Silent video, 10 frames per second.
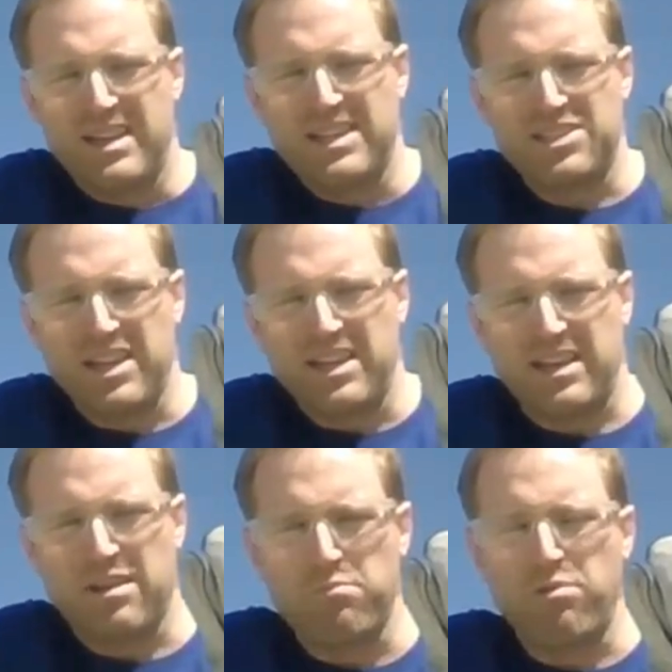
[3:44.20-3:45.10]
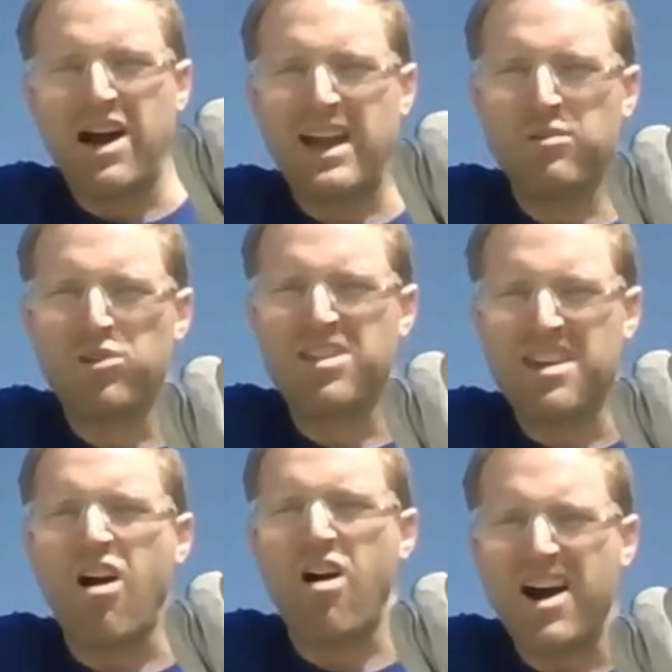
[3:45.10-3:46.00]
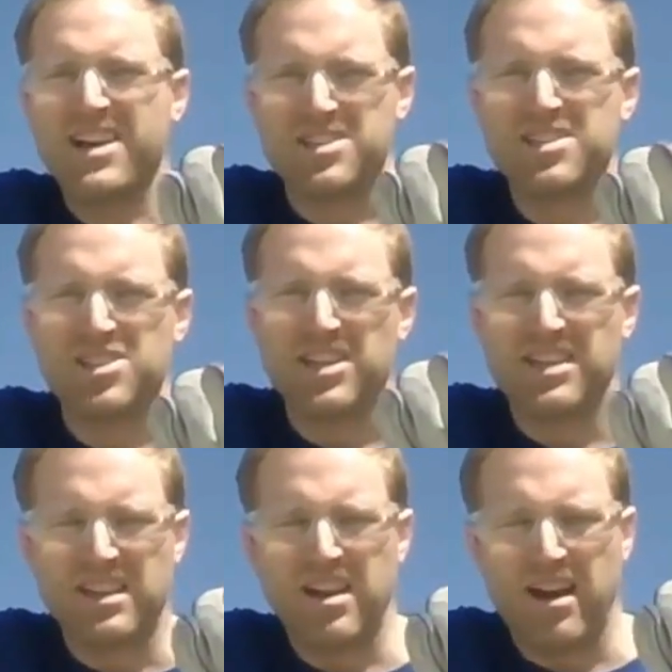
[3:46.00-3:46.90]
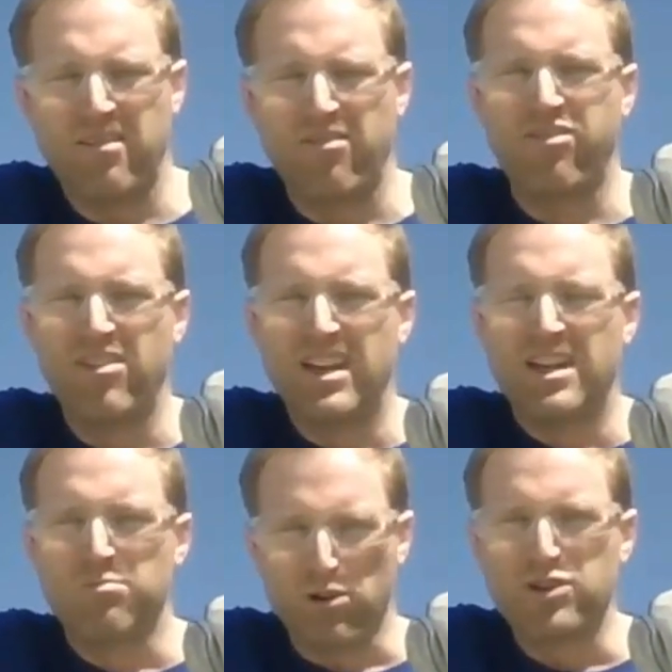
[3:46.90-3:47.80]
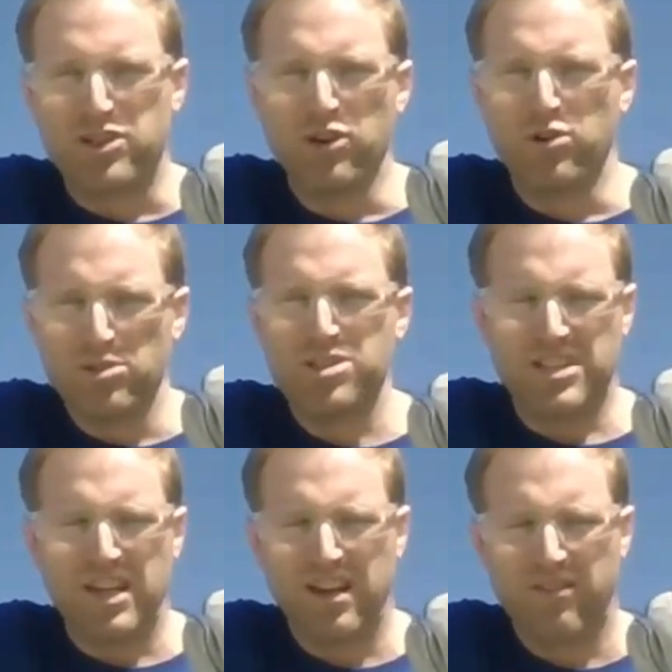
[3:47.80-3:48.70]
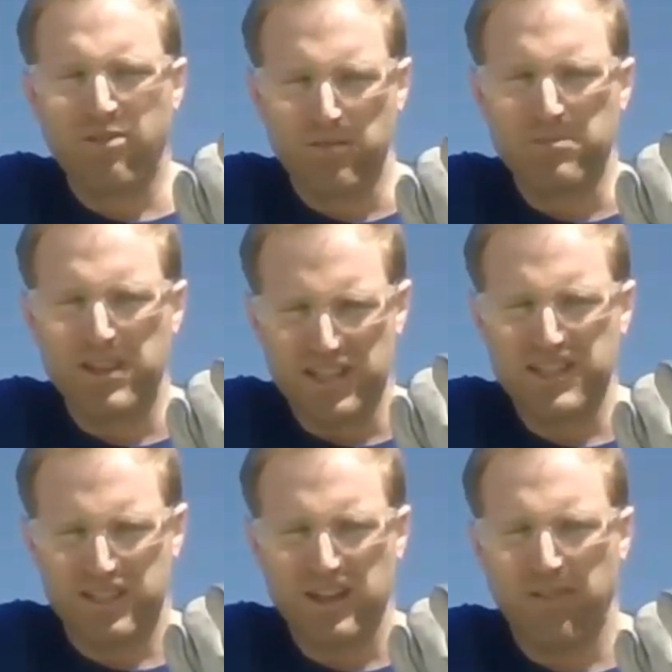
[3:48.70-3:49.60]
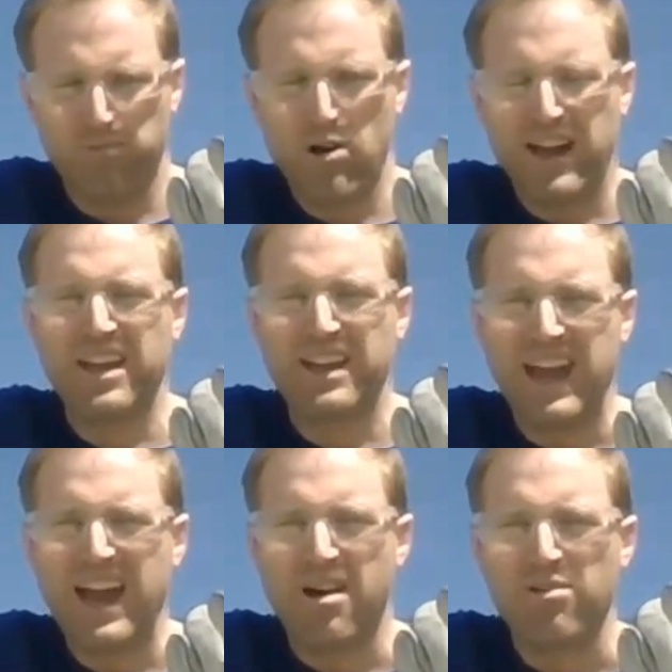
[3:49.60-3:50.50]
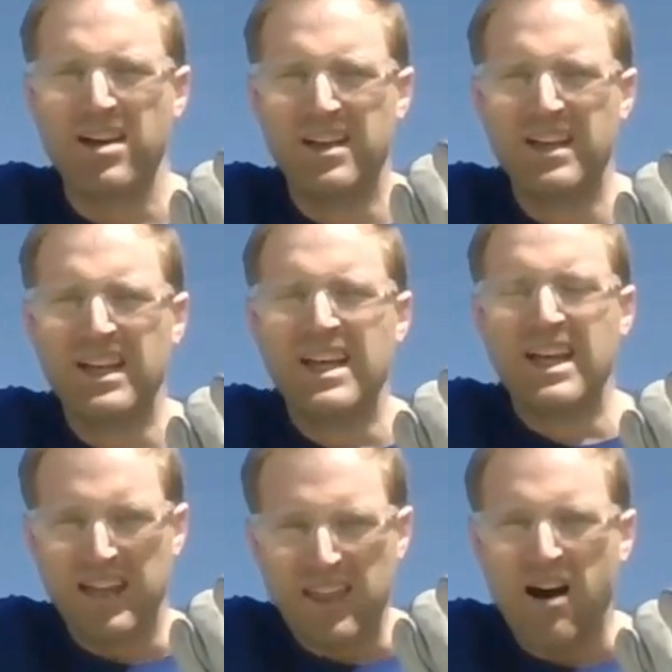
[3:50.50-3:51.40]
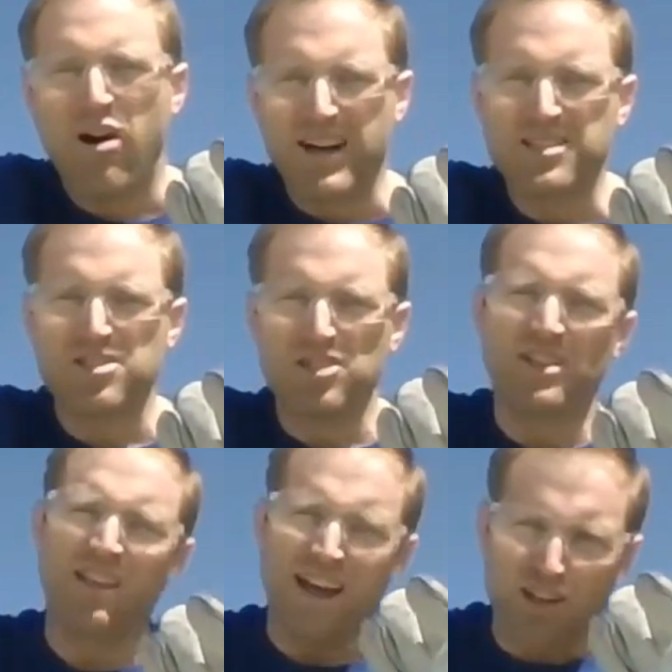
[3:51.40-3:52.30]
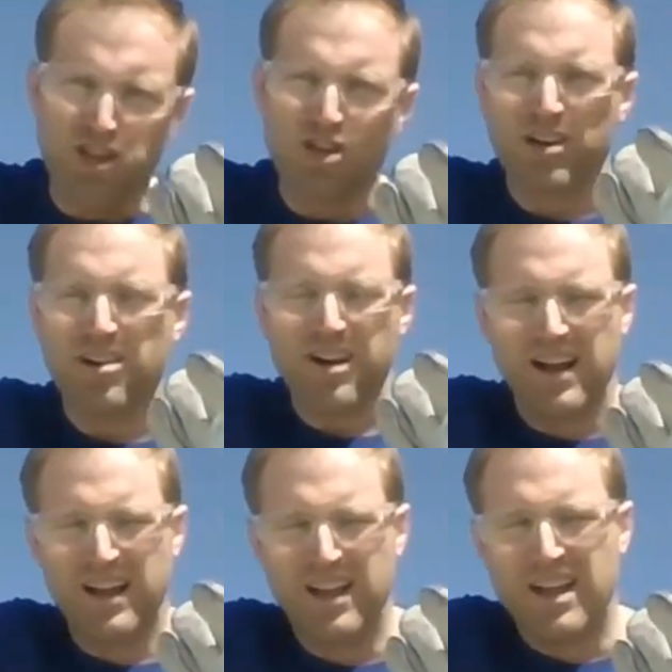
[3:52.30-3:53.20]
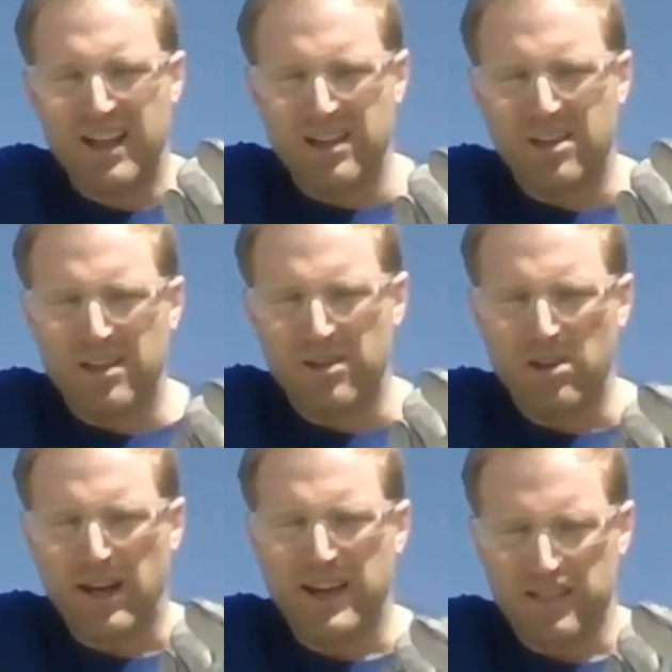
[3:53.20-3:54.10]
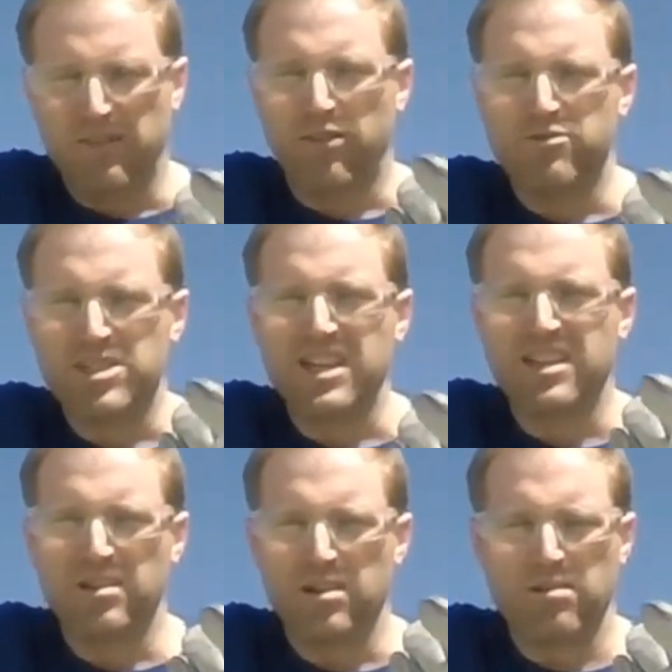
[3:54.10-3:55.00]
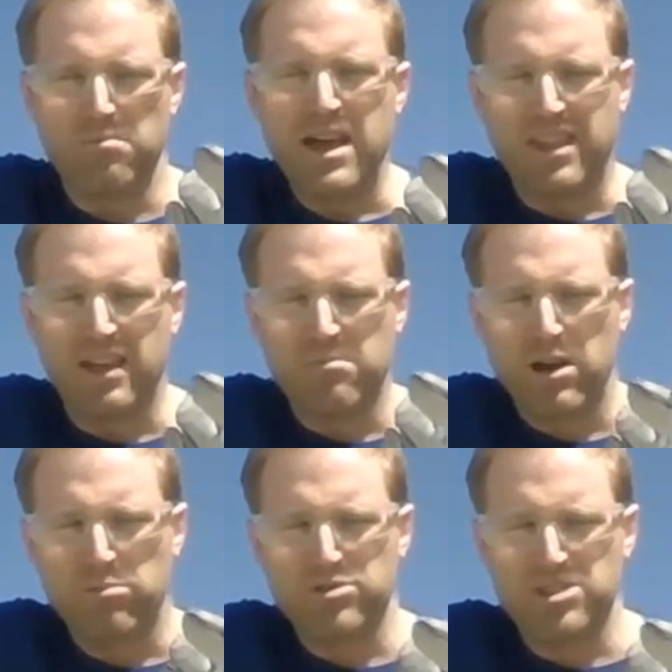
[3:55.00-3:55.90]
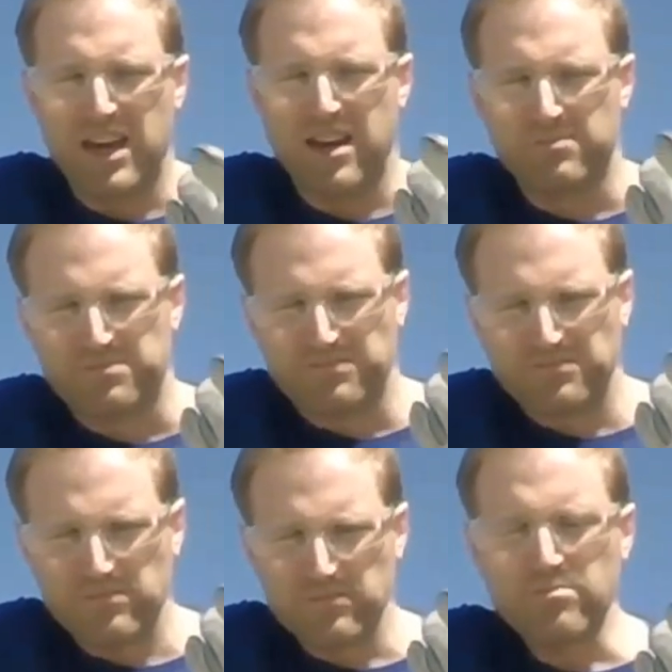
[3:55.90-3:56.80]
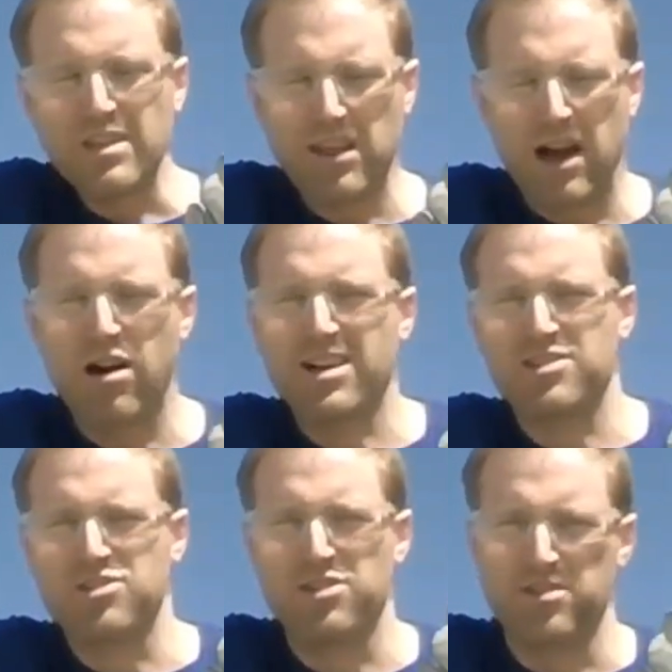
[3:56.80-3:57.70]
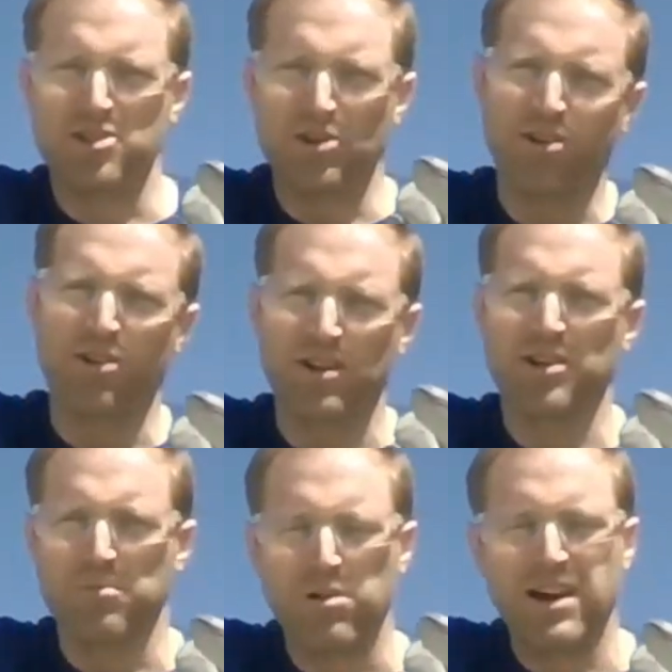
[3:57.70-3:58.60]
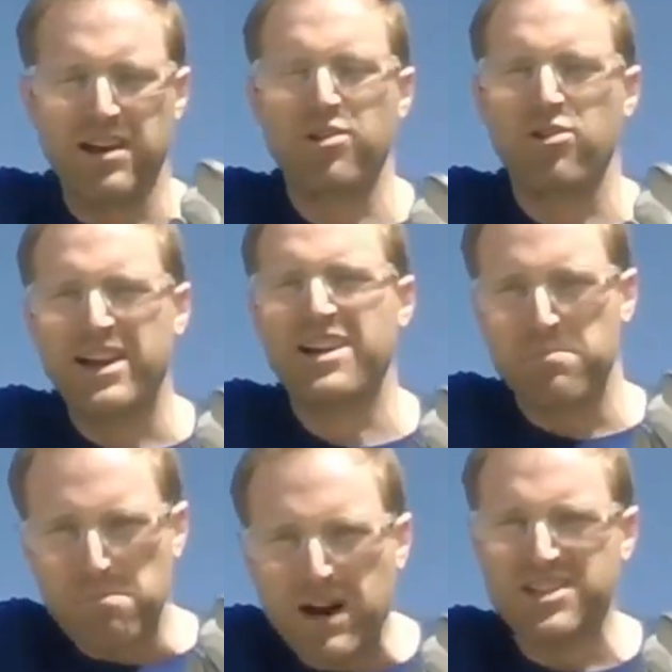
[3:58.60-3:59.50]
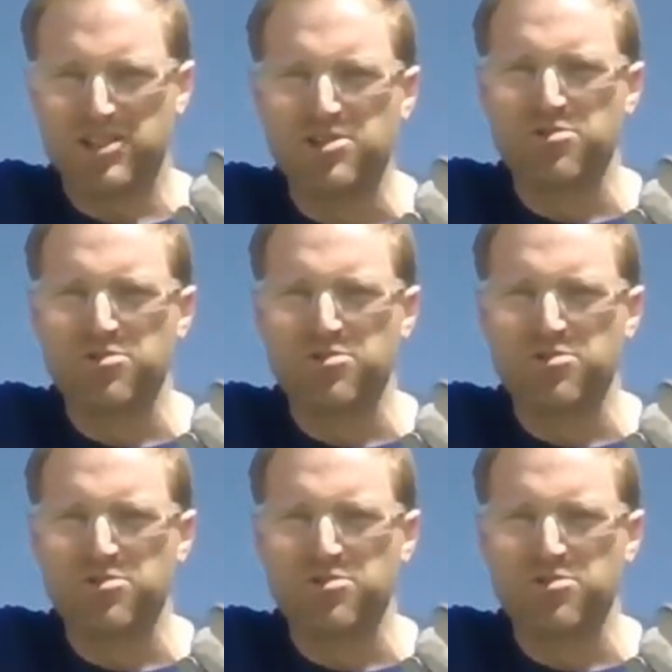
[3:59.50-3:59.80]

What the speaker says: is going to combine with the oxygen that I've produced from this stuff breaking down. And that oxygen and that sugar, you guys, if you've seen the methane bubbles yet, that oxygen and the sugar are going to combine and create a combustion